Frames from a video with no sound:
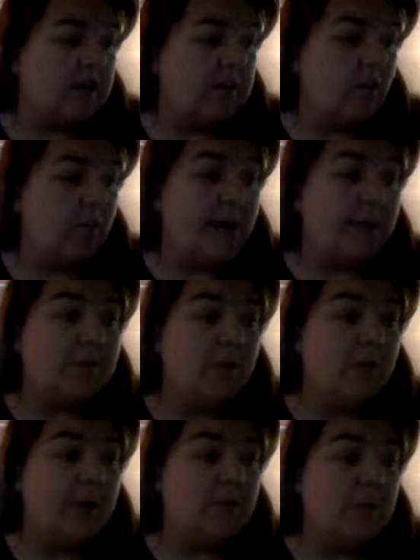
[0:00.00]
So
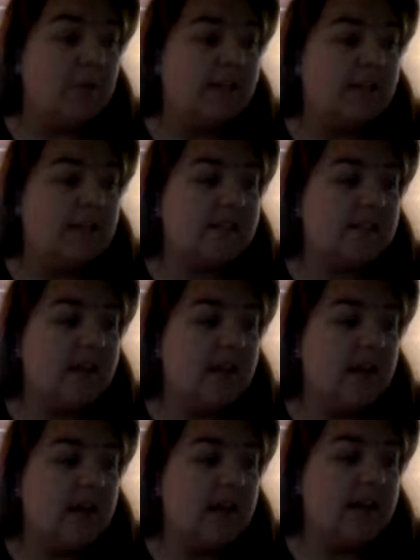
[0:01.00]
rhabdomyolysis
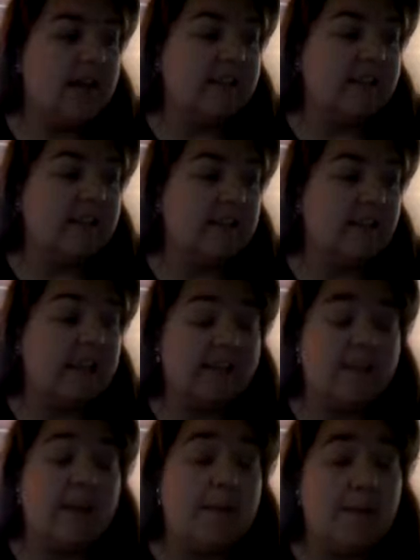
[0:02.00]

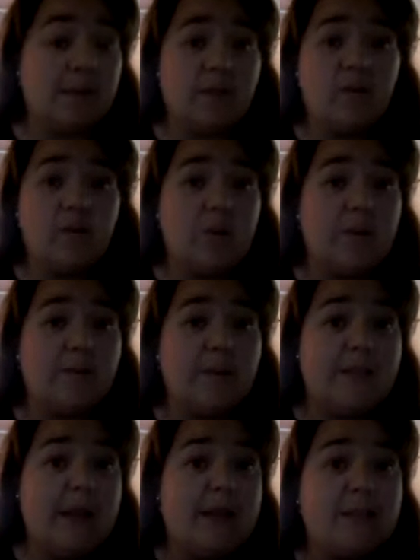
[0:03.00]
that's that muscle soreness we
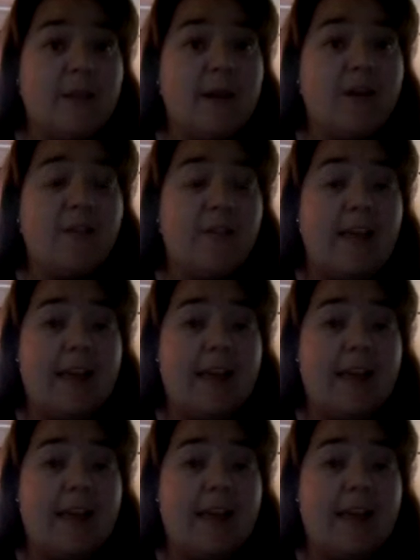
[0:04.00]
talked about.